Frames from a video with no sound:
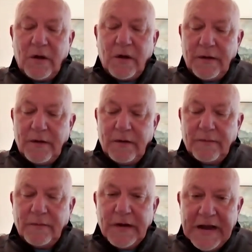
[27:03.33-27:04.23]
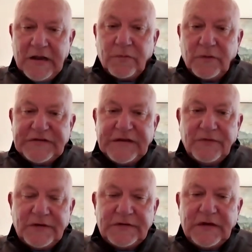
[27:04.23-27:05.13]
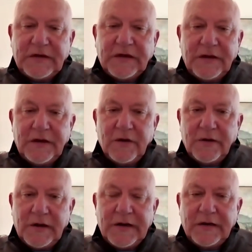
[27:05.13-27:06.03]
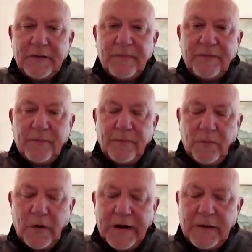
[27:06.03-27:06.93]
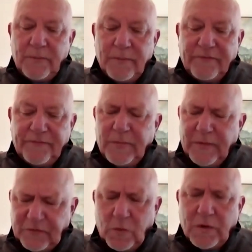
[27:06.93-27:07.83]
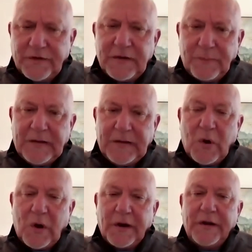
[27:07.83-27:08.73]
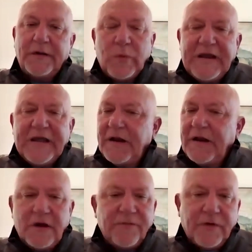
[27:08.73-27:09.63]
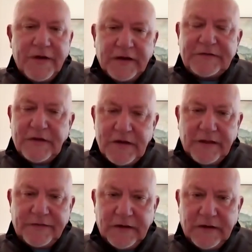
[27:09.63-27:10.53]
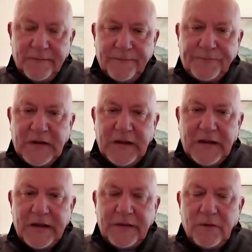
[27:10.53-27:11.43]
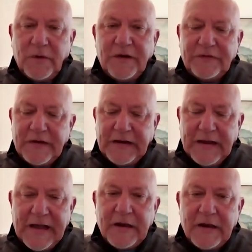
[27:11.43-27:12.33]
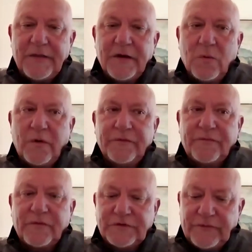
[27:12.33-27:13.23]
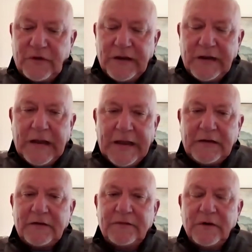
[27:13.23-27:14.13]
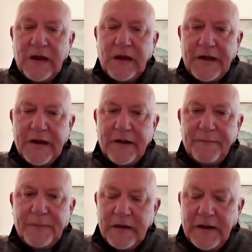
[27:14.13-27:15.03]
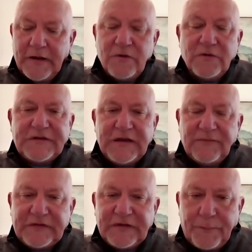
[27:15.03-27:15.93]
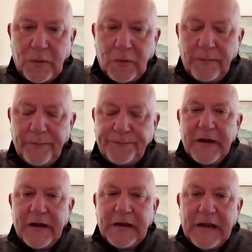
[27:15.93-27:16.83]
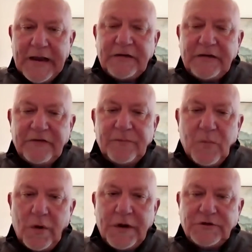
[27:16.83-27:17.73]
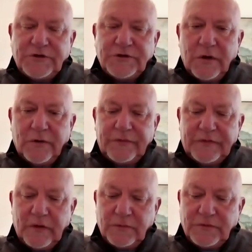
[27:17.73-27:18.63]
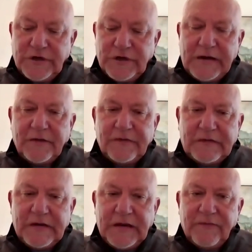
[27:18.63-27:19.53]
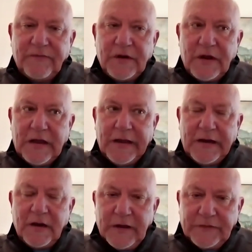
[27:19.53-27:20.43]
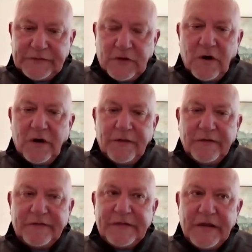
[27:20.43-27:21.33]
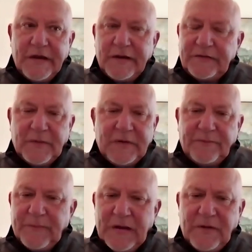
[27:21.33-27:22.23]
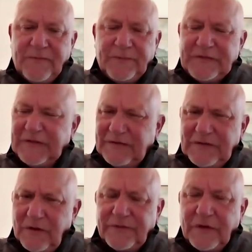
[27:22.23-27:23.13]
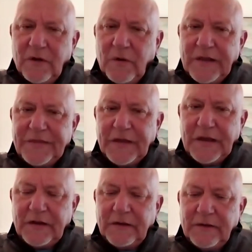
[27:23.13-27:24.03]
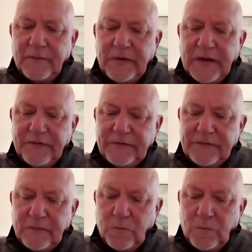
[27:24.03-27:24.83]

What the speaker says: on 93.7 The Ticket here in Lincoln, but right before DP bought it, we got in there for next to nothing. And the reason I got in there was, first of all, I liked their lineup, and I knew Steve Sipple, and I liked his morning show. So Jake and Steve and I kind of started this thing. It's been maybe 6 years ago, I think, as